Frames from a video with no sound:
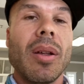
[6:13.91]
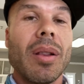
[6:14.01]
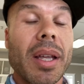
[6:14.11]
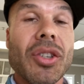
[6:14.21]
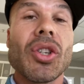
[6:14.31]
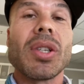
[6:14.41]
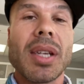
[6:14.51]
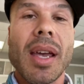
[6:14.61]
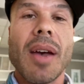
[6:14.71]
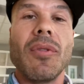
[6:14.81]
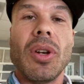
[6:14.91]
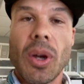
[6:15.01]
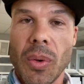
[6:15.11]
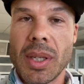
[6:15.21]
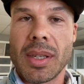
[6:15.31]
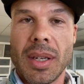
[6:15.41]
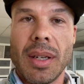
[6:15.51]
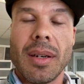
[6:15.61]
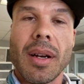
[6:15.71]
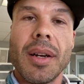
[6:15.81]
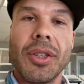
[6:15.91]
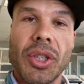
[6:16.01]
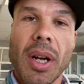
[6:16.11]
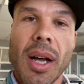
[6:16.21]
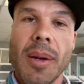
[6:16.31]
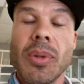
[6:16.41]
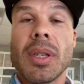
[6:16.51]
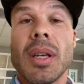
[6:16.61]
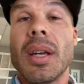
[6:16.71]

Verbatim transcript: Let's just say I've noticed it on jobs,